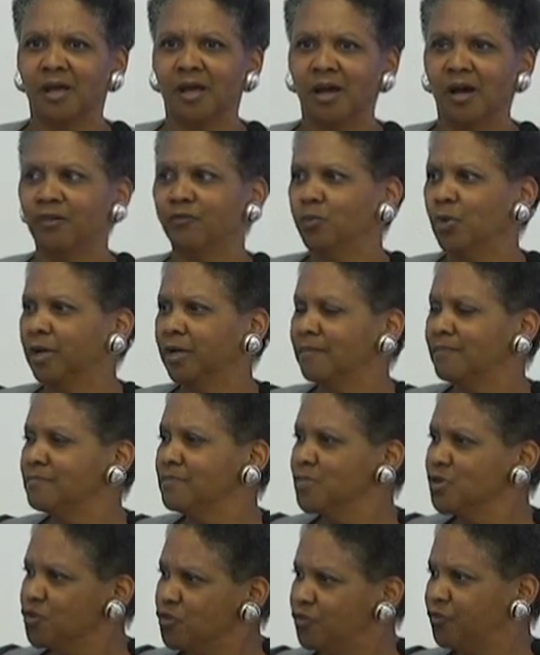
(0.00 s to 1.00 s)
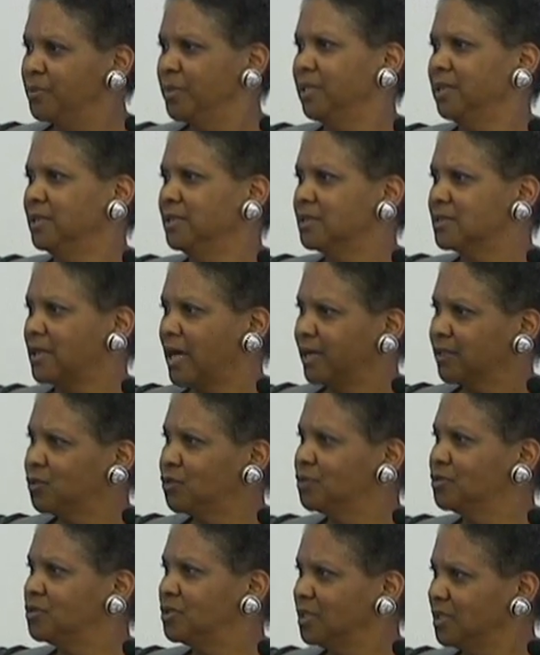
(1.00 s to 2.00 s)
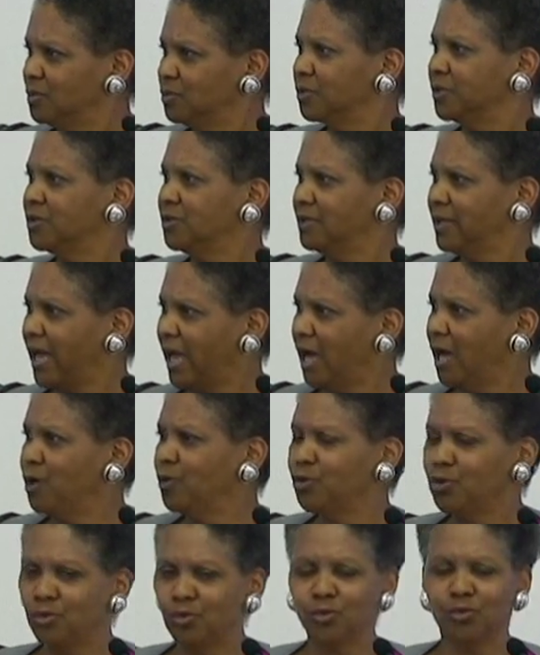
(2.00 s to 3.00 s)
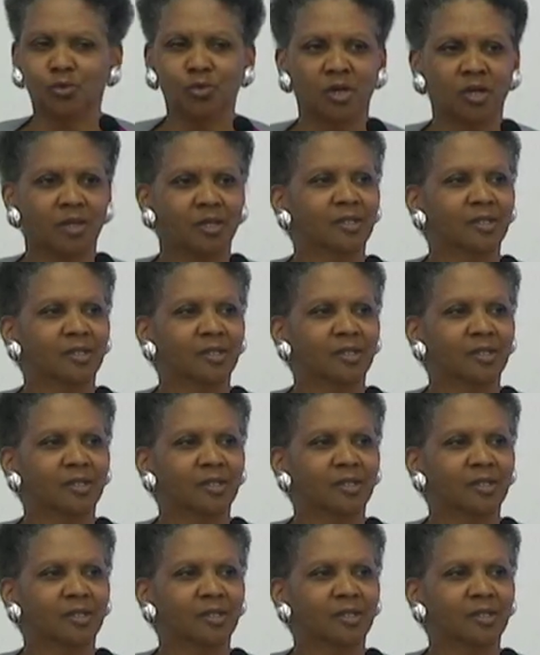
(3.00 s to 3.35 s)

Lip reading: of what a movement has got to deal with and how you